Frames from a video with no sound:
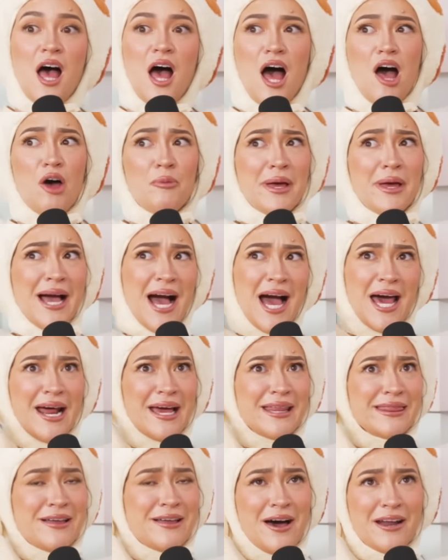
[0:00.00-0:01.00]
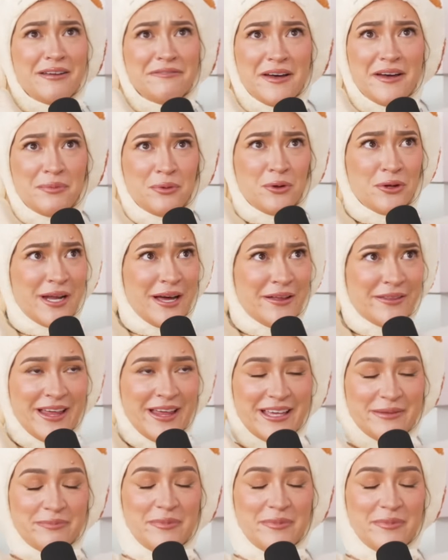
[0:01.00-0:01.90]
oh my God, I thought if I pulled out, like,